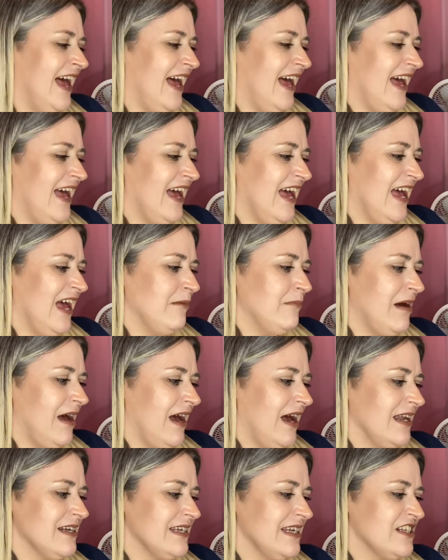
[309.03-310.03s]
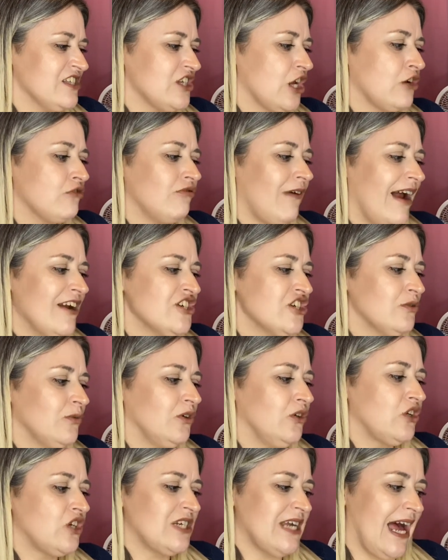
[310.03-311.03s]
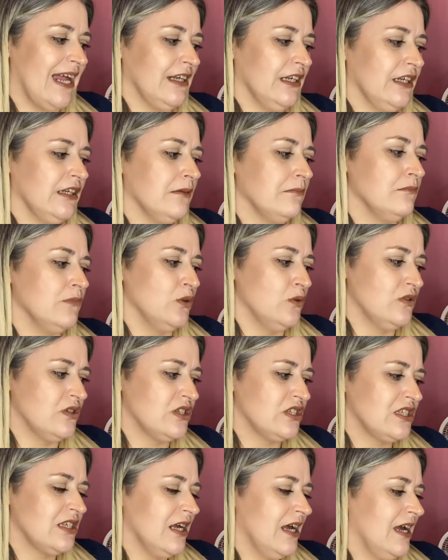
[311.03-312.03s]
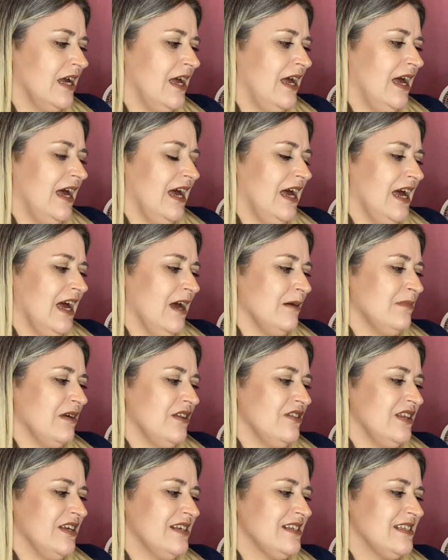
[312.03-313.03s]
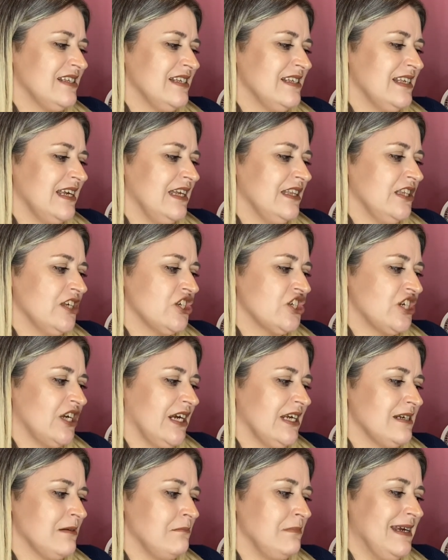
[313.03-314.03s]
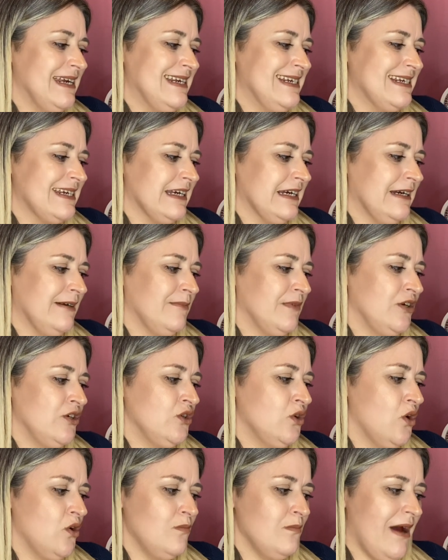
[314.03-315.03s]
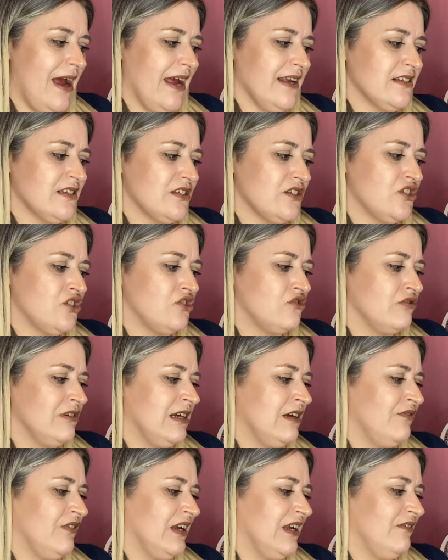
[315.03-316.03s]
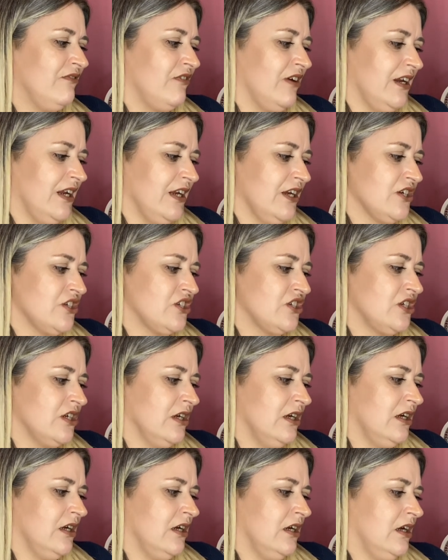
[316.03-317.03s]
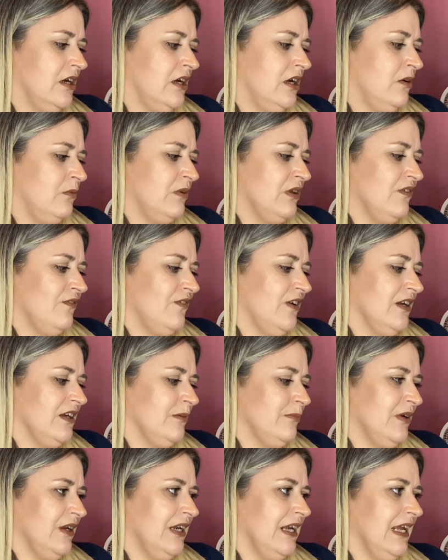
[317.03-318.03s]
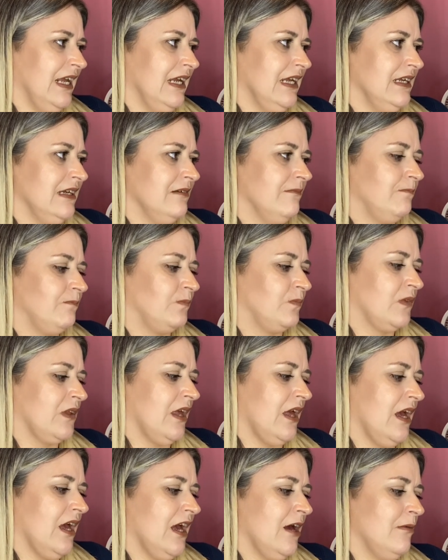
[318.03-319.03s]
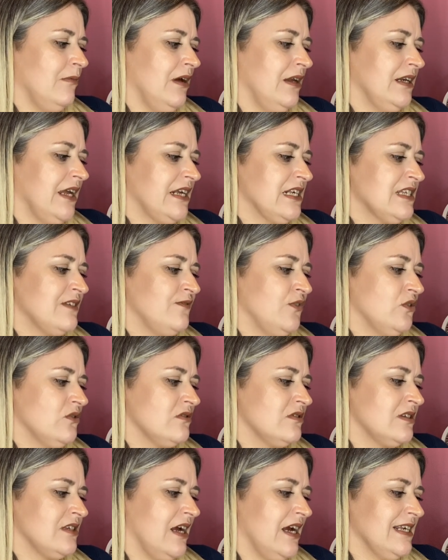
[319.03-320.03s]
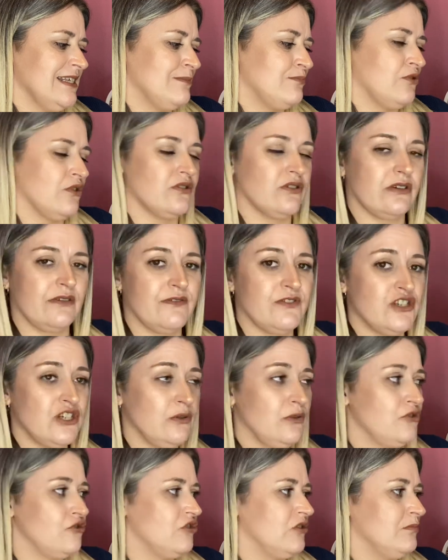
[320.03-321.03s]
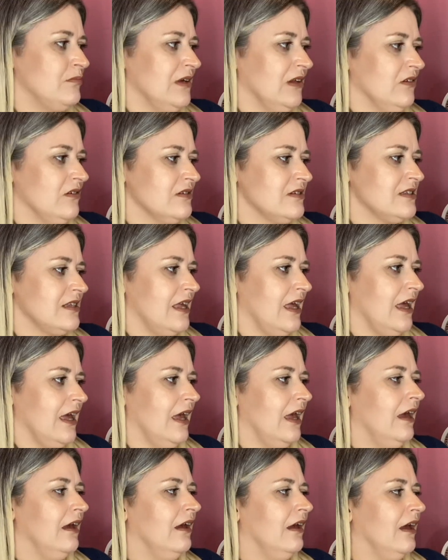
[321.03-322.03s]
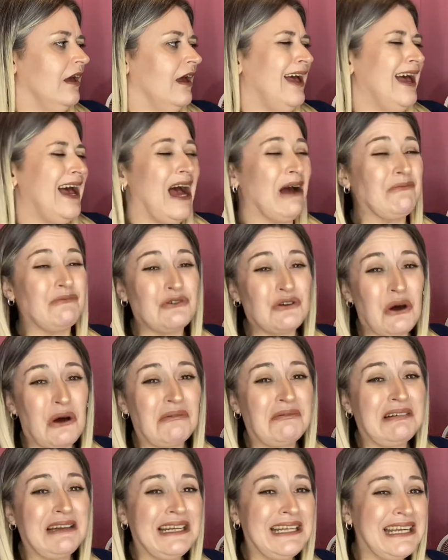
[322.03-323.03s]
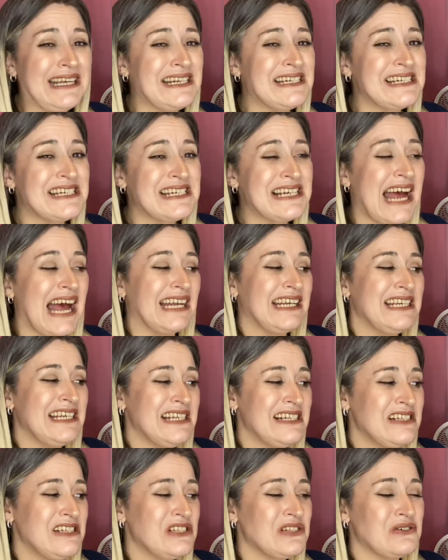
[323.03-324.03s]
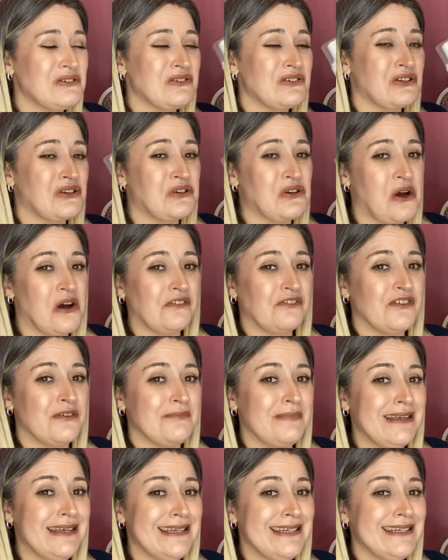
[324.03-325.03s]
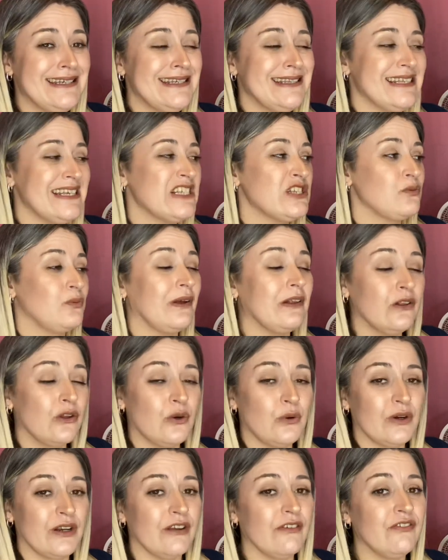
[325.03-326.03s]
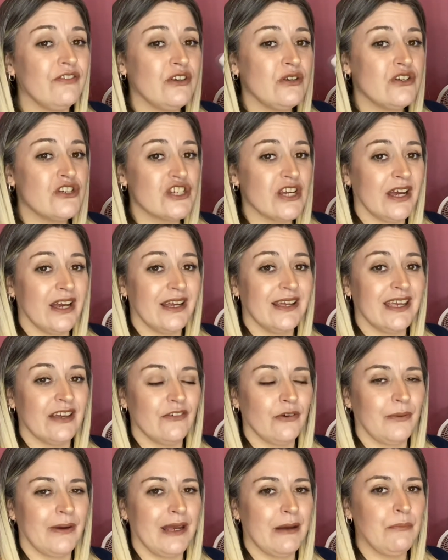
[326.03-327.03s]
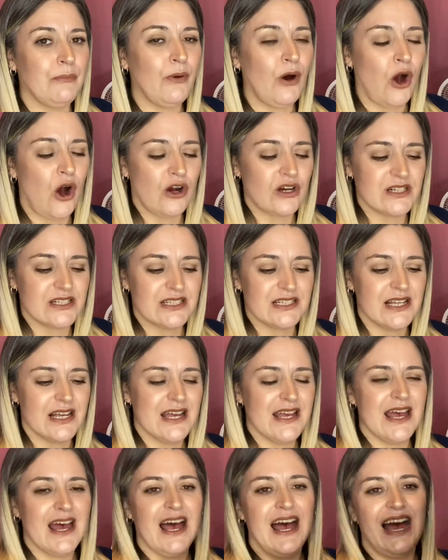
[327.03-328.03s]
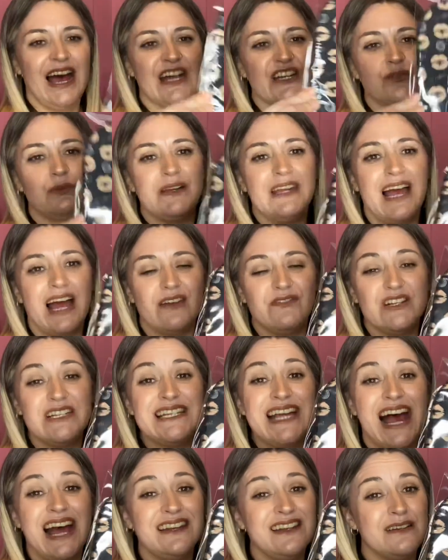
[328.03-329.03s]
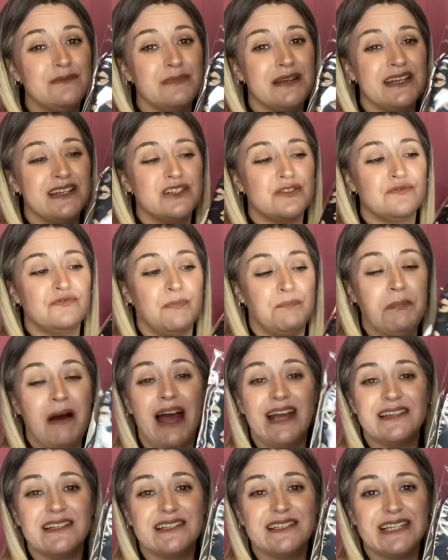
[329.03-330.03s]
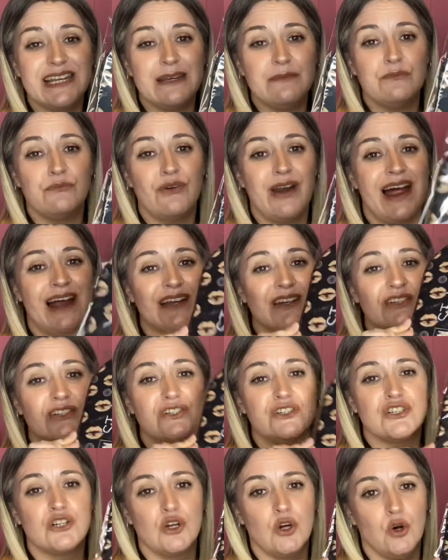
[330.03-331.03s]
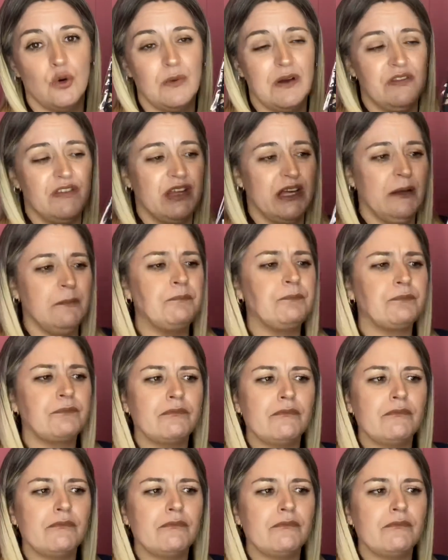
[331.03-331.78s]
and it's Gradual Tannin Mousse. This is in the shade medium, no mess, streak-free finish with vitamin E. A nice full-size product of 200 mils there. I'm not really into tannin, so not for me. This will go in a future giveaway box. And we have a tannin mitt by the same brand to go with it.